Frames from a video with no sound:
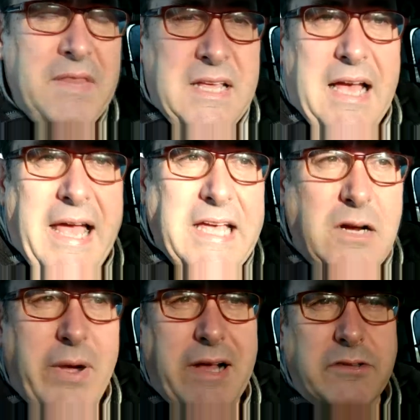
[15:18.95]

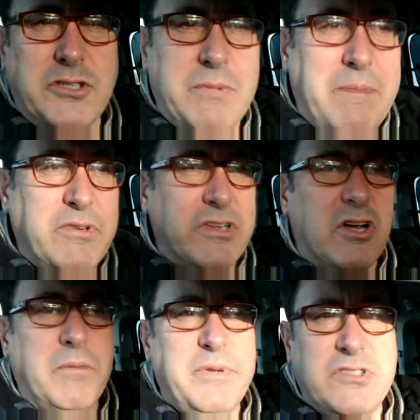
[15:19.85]
AOL. Do you remember on
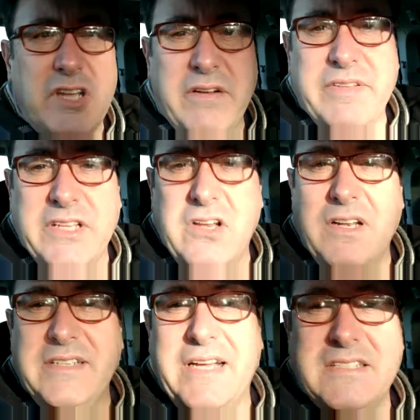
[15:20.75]
CompuServe in the
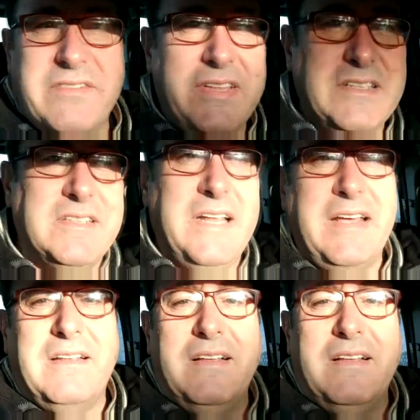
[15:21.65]
early days of the internet?